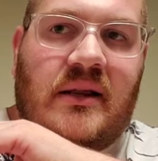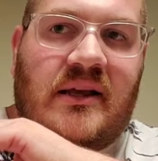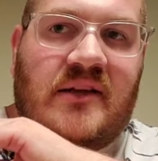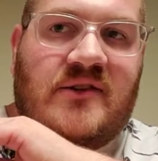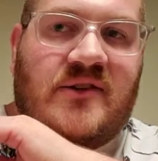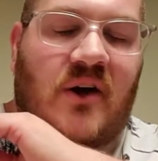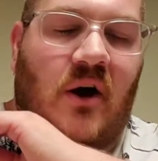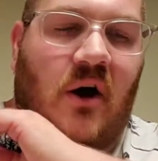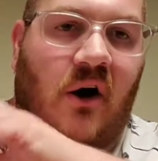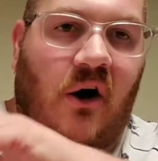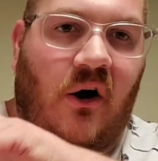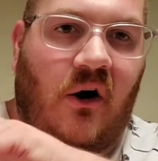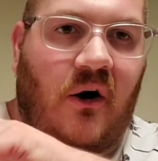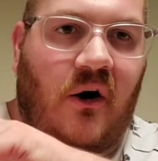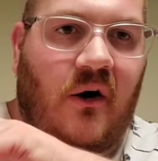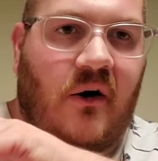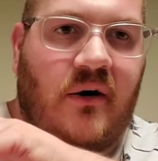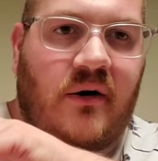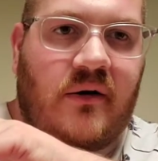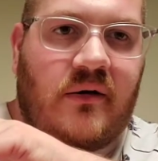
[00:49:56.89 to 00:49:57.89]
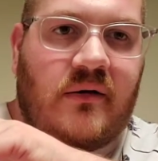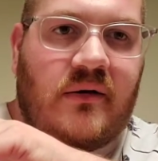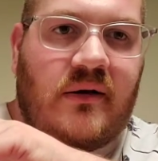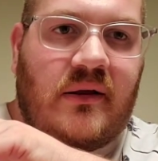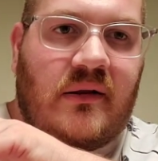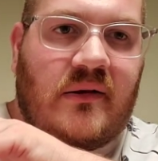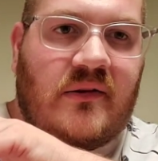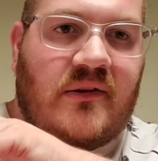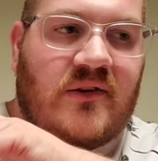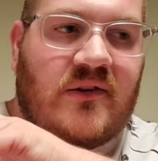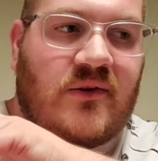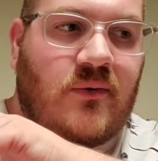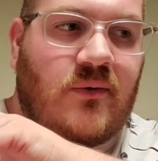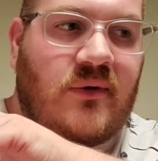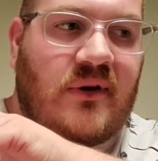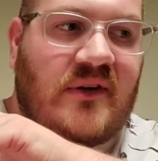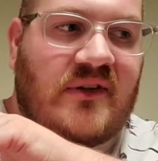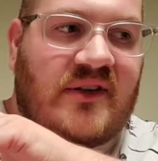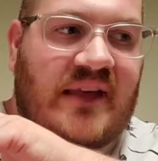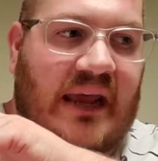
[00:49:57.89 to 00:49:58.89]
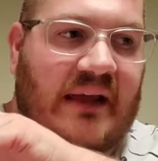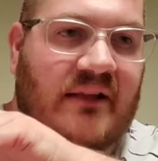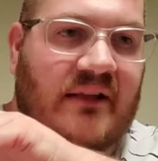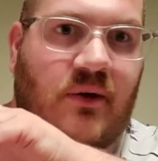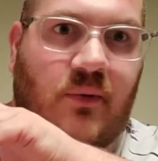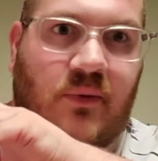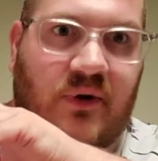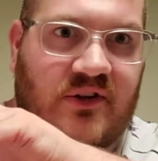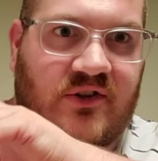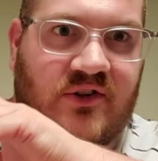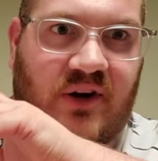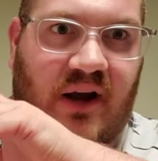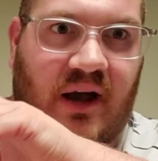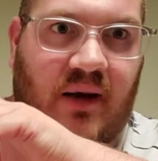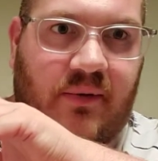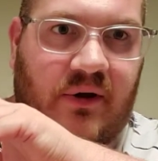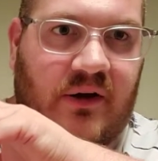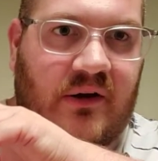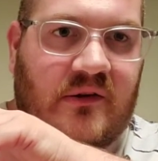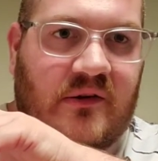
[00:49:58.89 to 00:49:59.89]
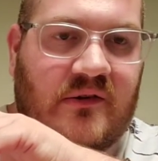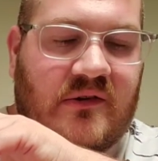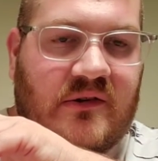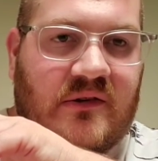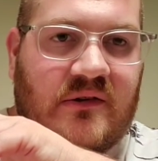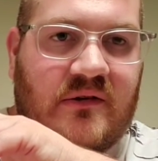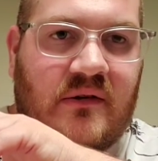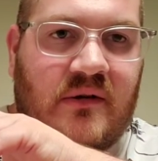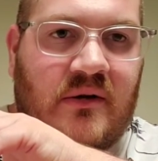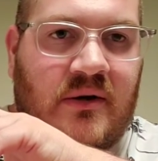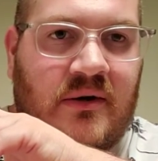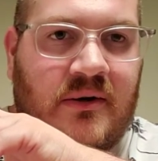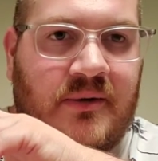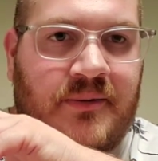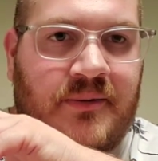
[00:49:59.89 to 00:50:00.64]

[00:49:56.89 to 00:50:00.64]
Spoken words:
it hits you hard and it's doing exactly what its job is